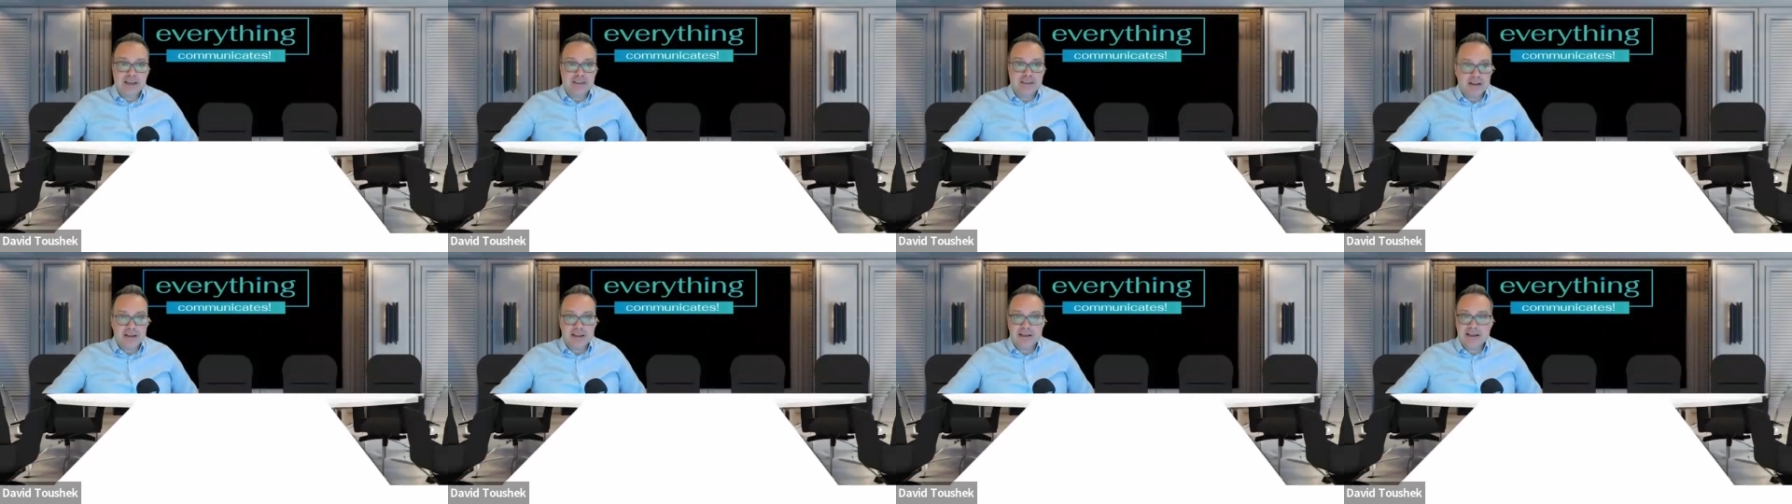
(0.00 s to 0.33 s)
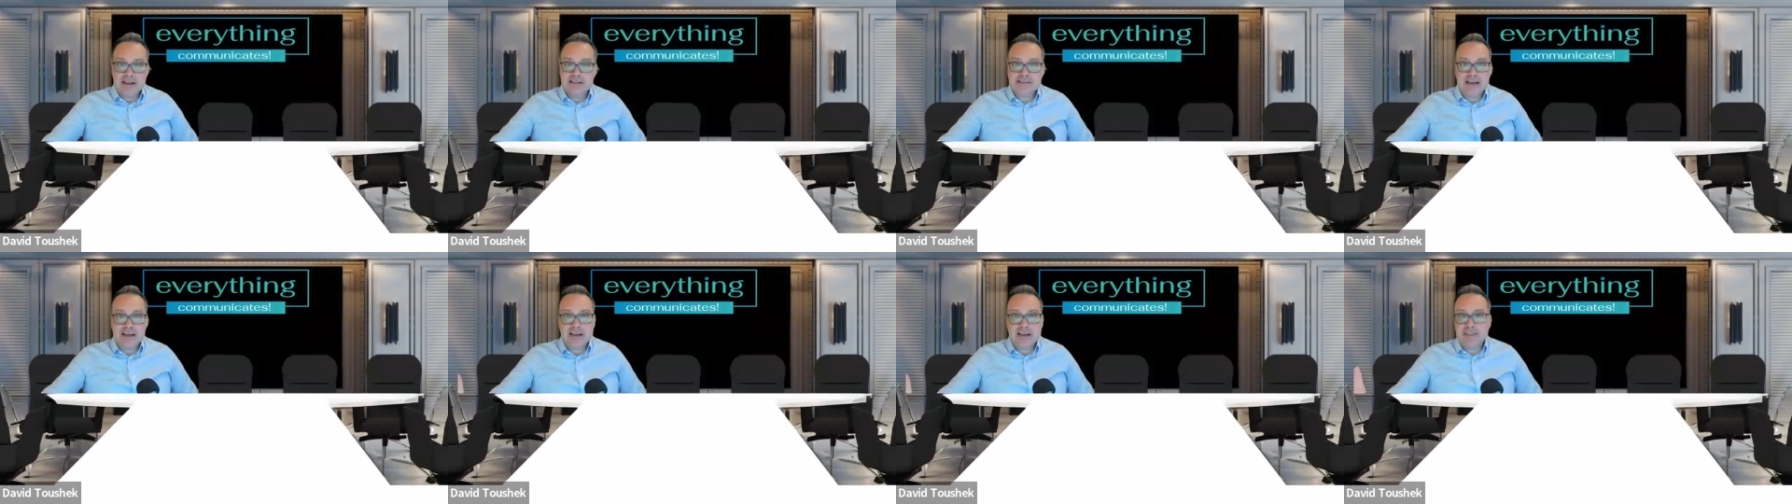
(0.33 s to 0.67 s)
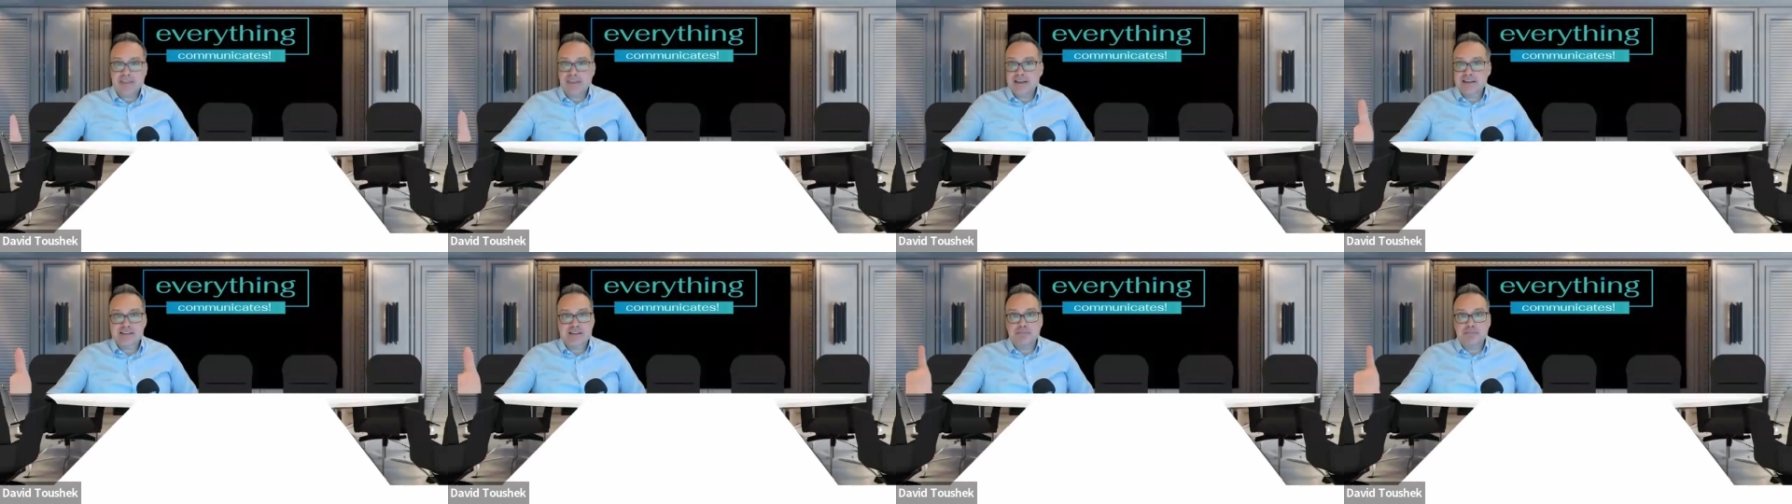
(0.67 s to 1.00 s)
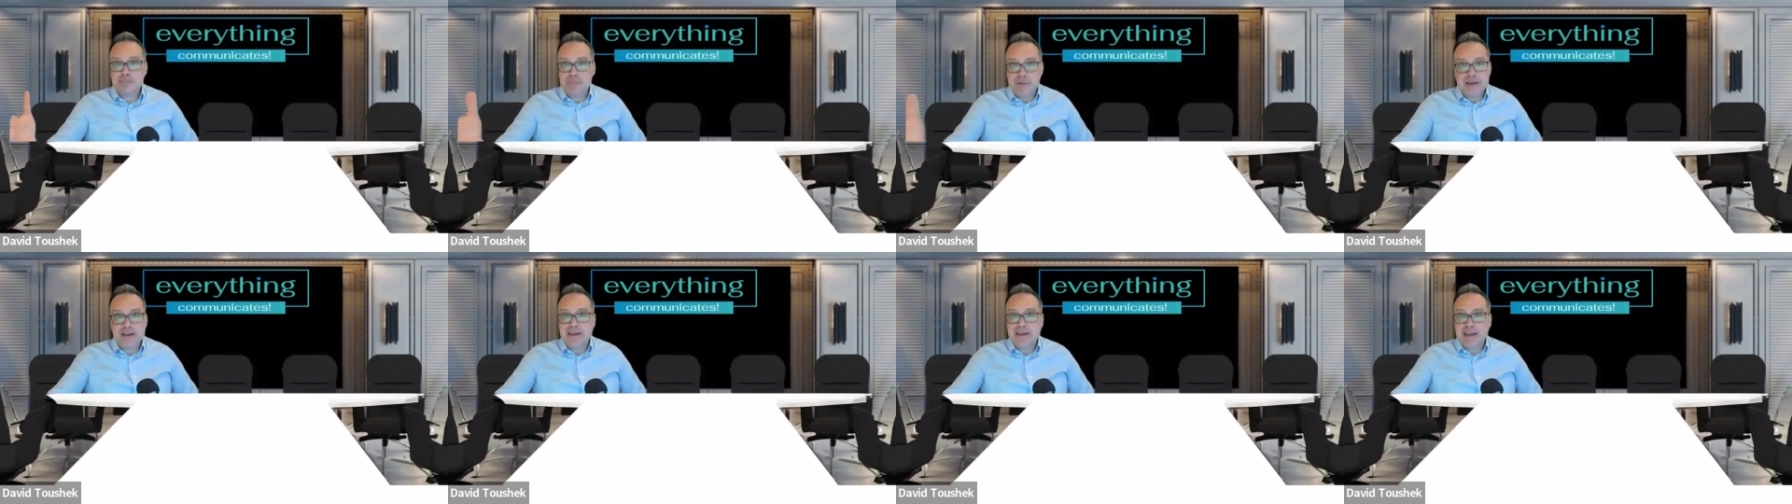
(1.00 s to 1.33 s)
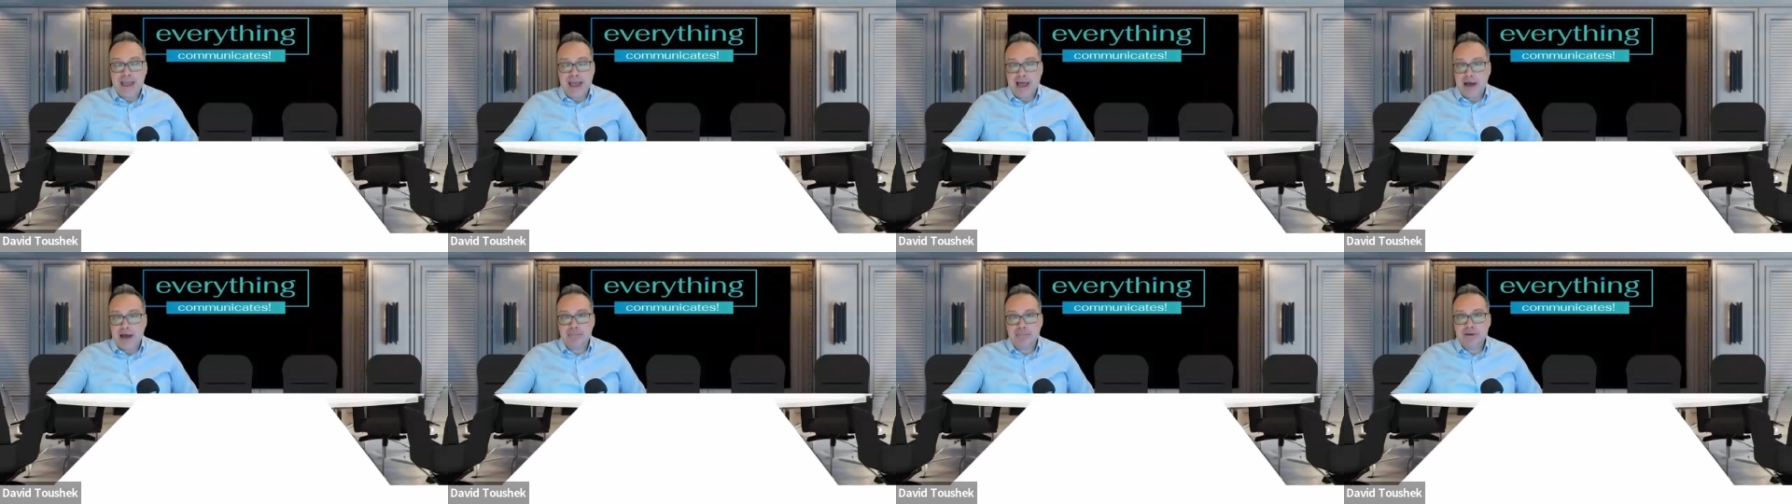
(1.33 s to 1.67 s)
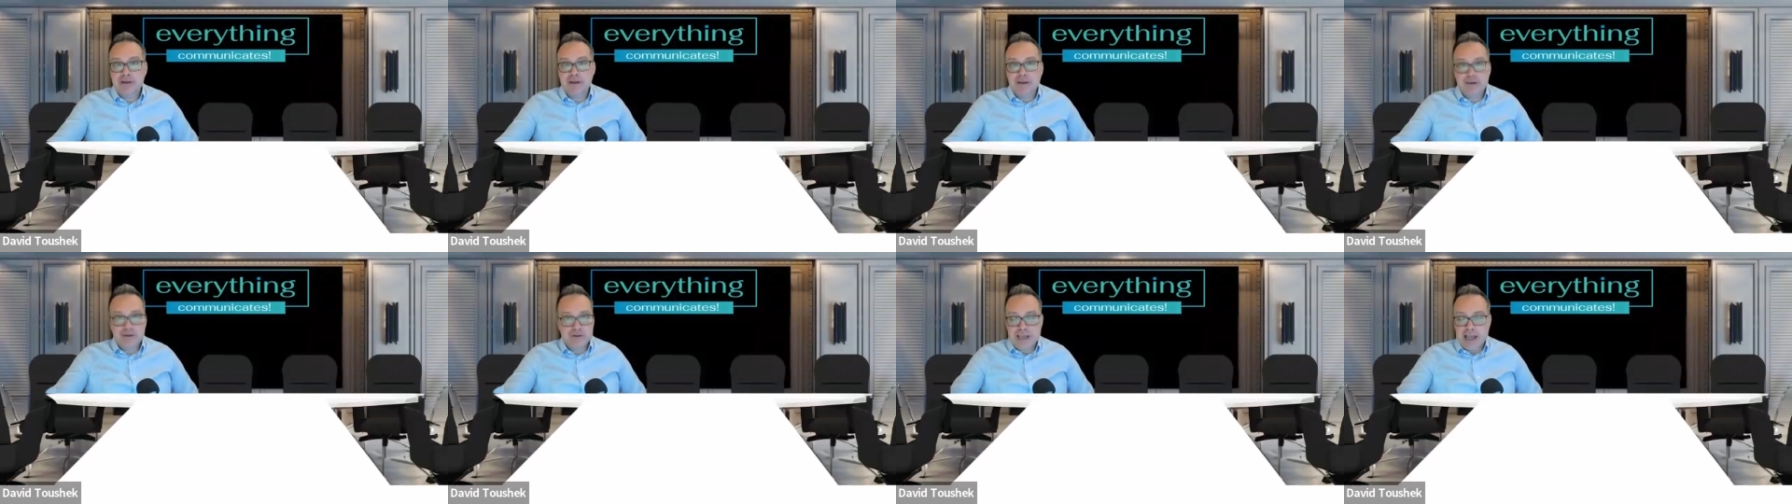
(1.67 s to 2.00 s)
Like I say, I think it's a big gap,
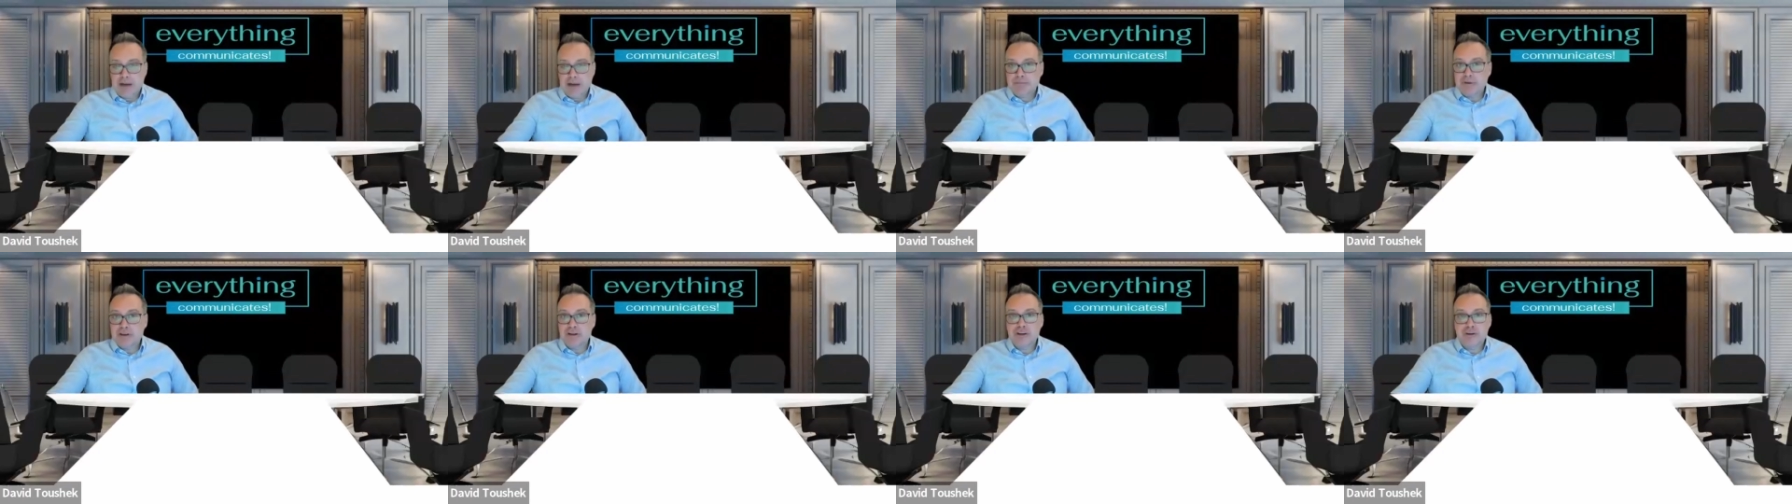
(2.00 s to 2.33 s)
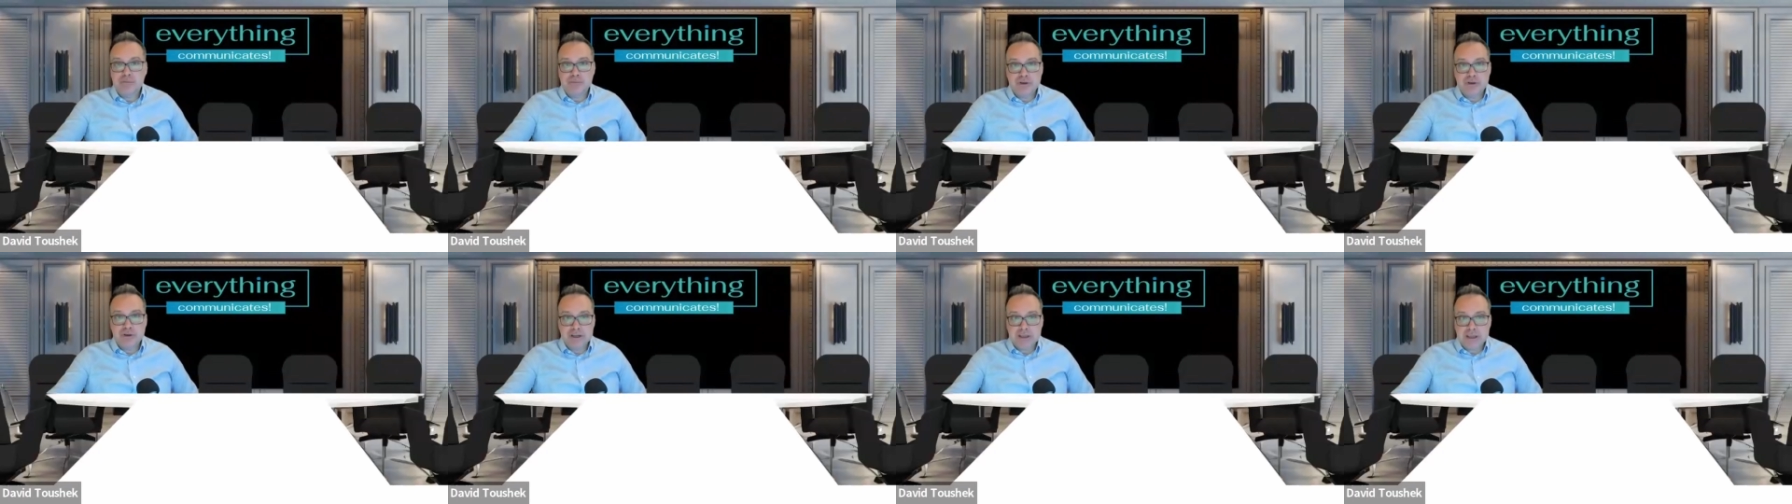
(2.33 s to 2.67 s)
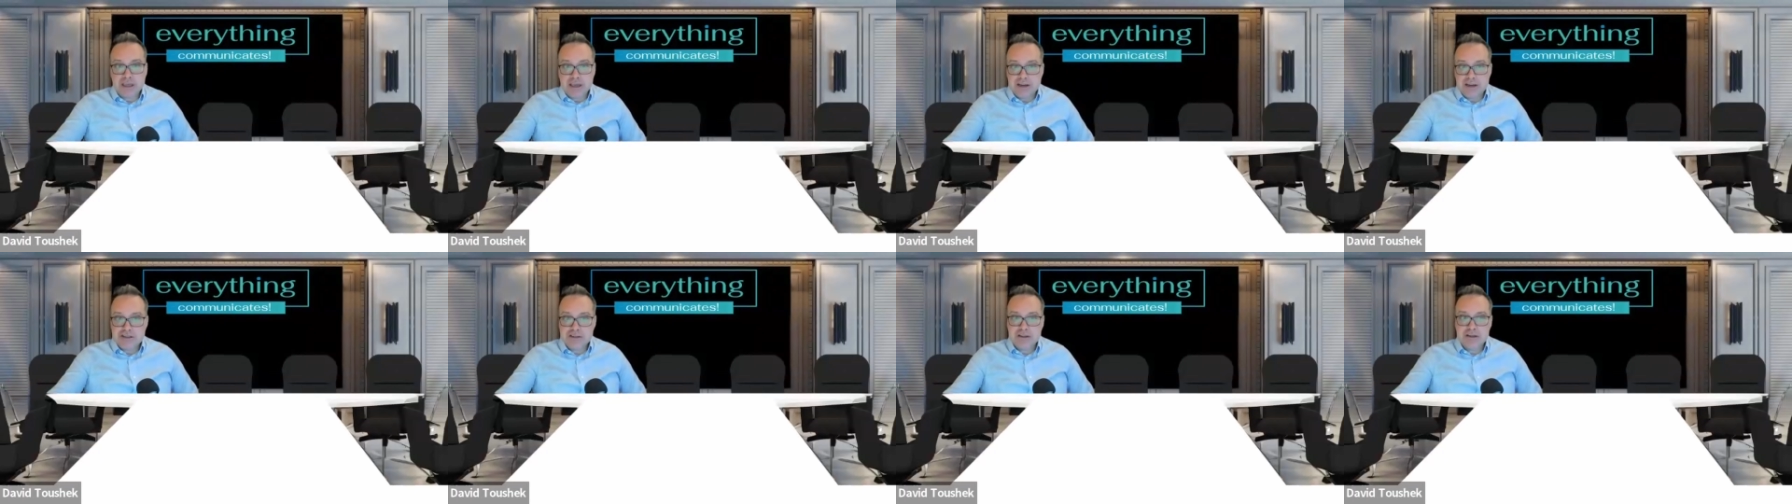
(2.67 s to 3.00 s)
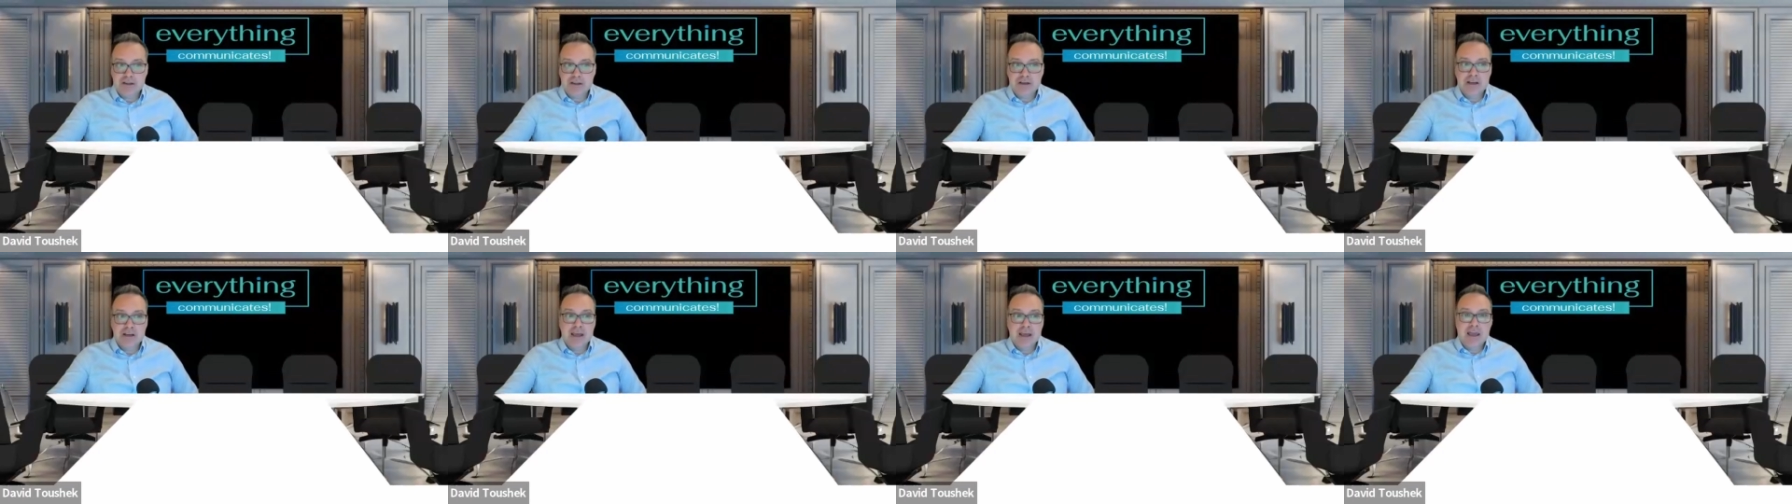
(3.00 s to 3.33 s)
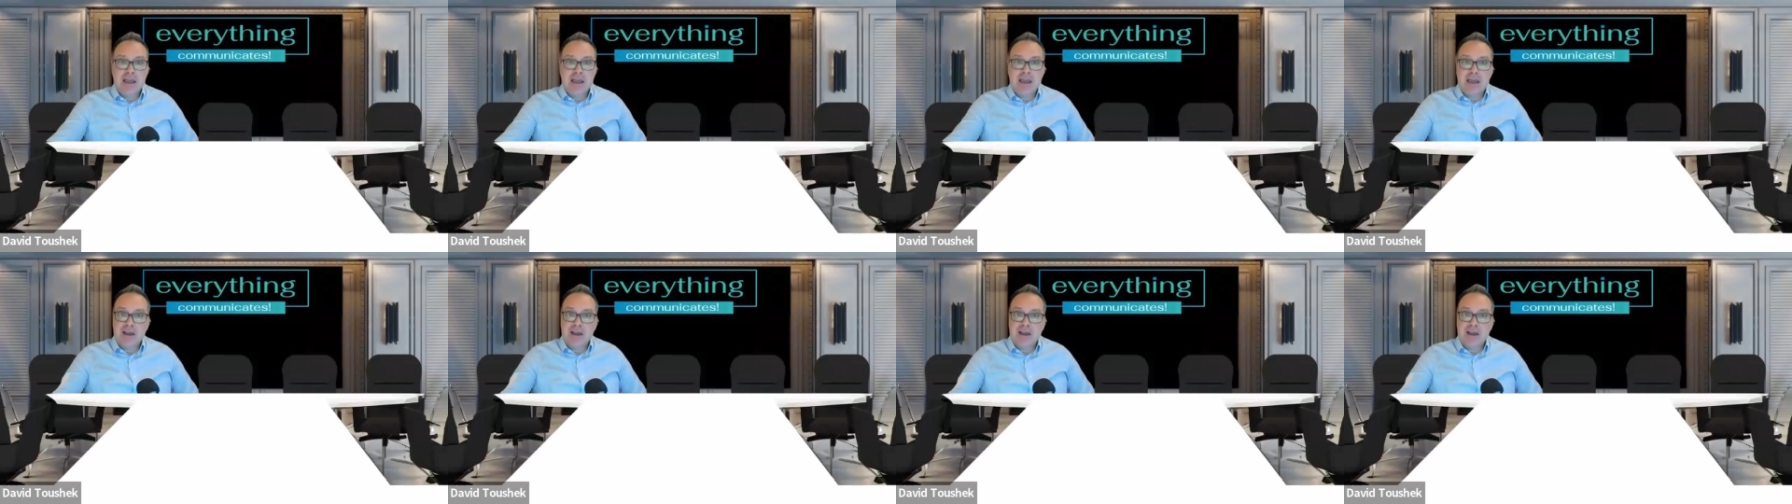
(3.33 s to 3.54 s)
huge gap in communication.